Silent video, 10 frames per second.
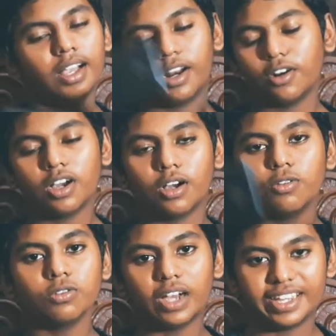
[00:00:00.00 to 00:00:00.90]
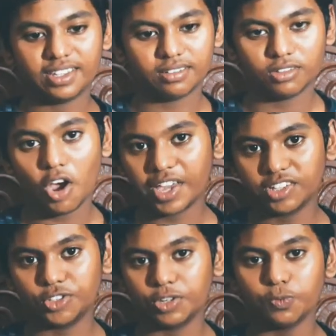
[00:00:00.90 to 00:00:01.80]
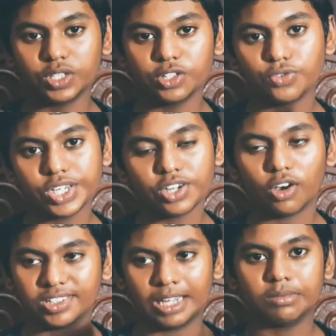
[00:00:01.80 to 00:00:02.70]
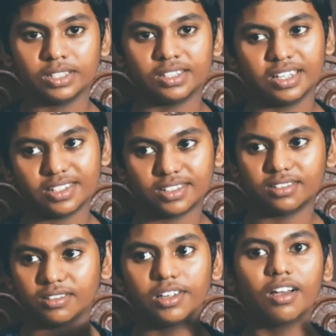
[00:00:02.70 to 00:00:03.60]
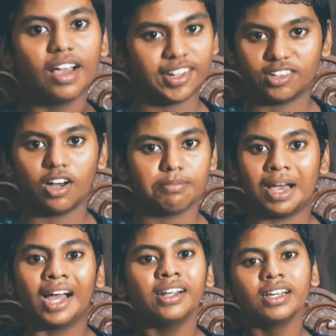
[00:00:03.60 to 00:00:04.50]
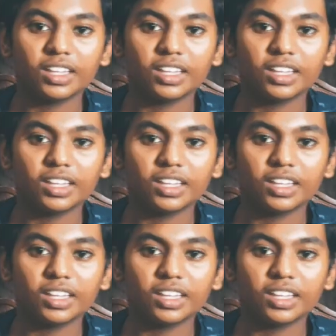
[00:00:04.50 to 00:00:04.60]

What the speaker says: I don't know how. Either Nokia is doing wizardry or Samsung has gone mad.